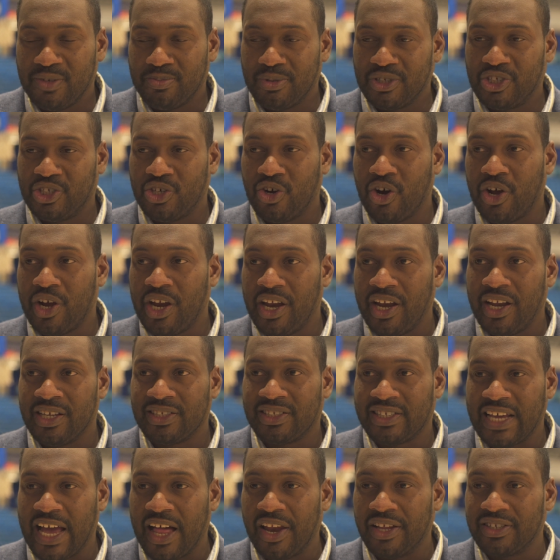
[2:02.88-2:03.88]
his maturity and
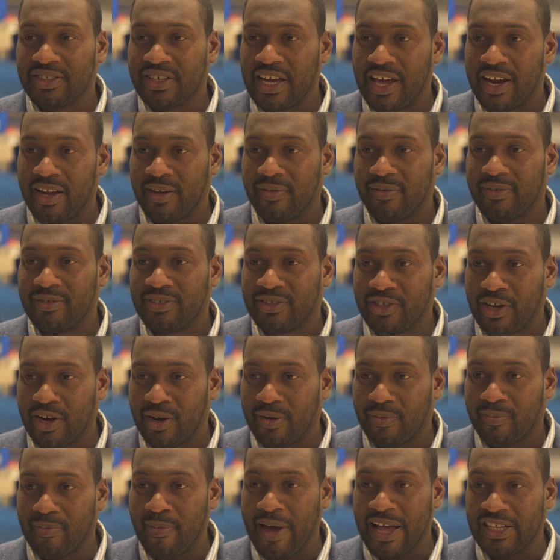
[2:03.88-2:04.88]
his talent's kind of
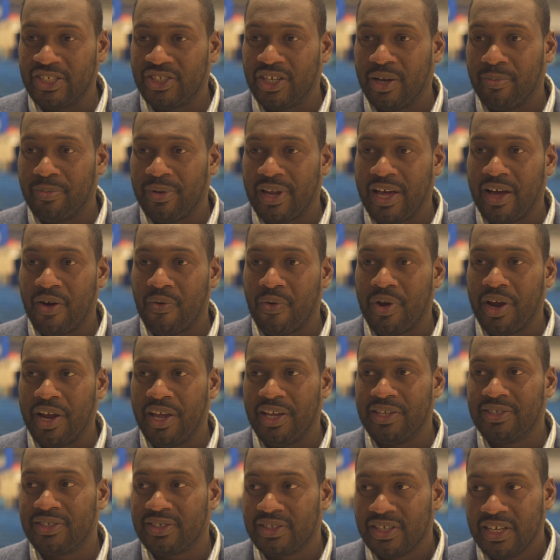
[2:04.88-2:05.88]
starting to match up now where
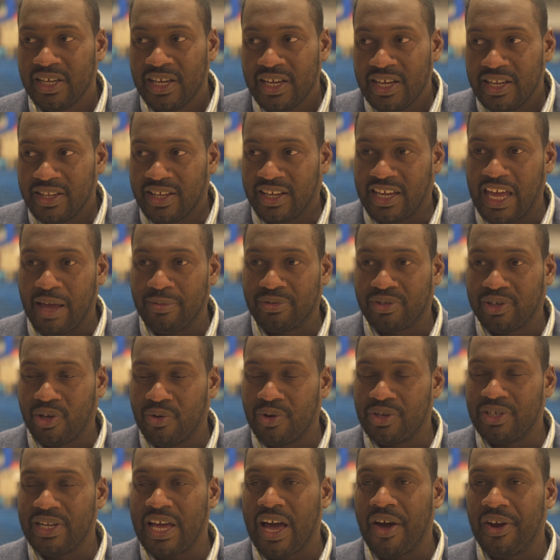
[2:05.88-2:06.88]
he's, the game's
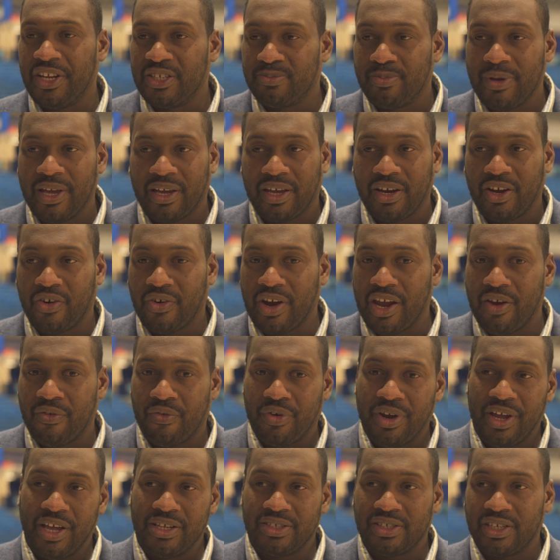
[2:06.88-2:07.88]
slowing down, he's making great
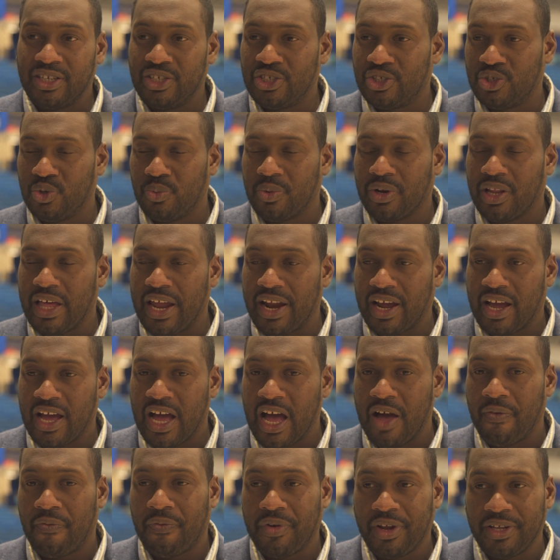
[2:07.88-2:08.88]
reads and he's shooting a lot of
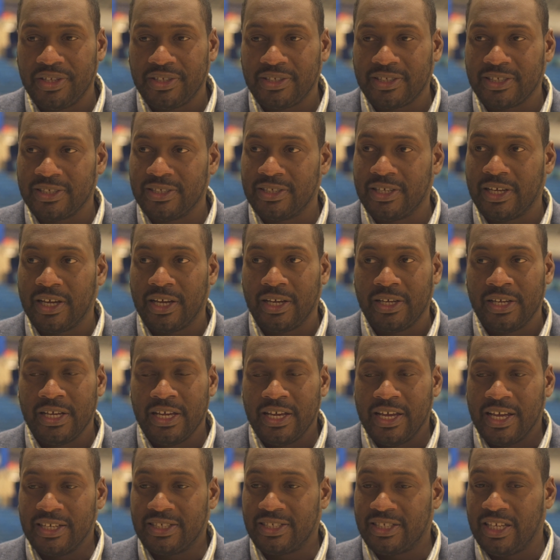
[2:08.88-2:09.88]
confidence and uh,
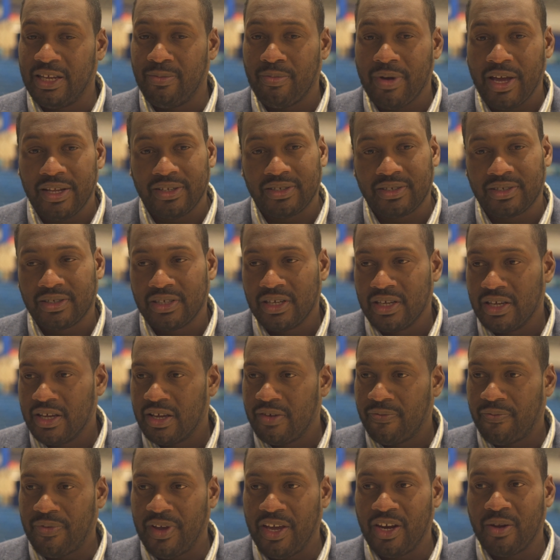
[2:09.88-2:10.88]
his teammates
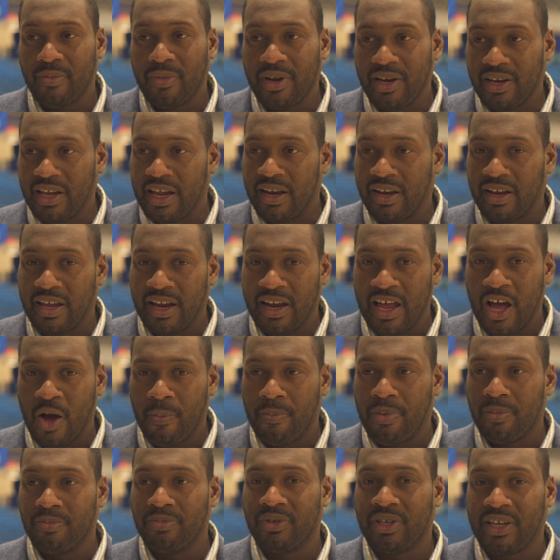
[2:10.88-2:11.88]
feed him and, and, and,
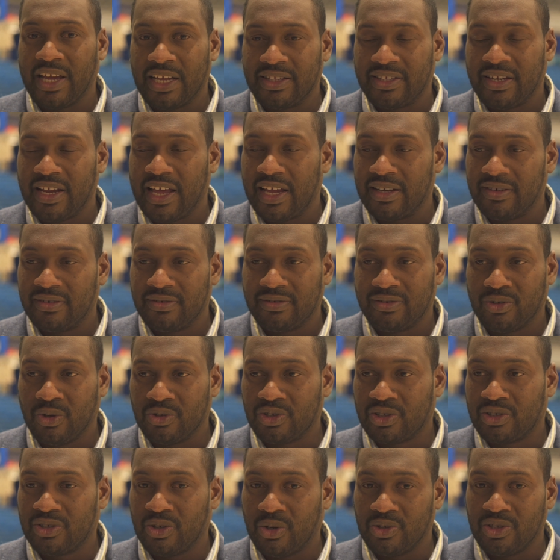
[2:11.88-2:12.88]
help him to get to that,
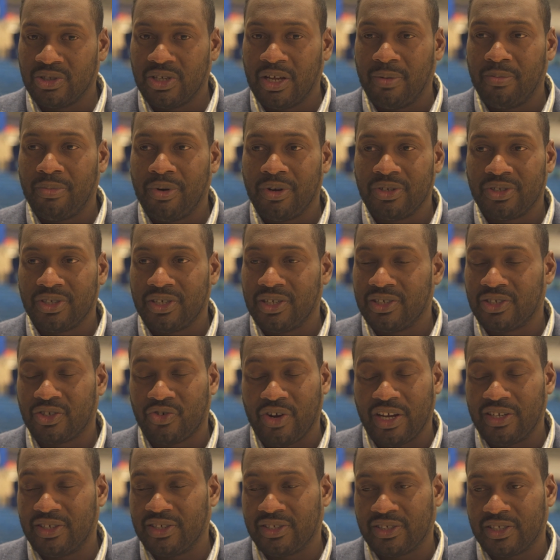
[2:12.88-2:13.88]
those, those numbers and it's
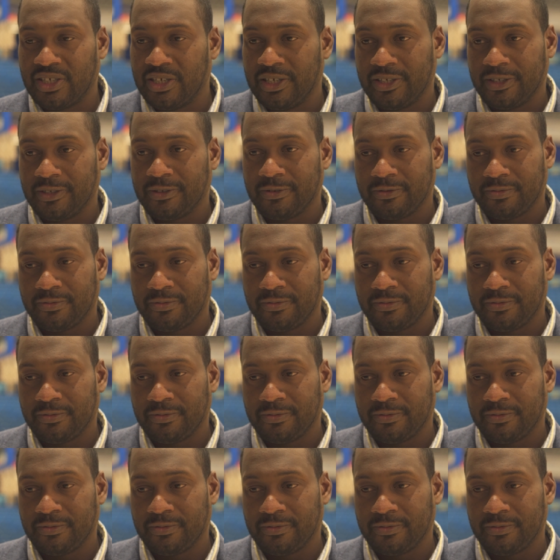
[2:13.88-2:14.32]
great to see.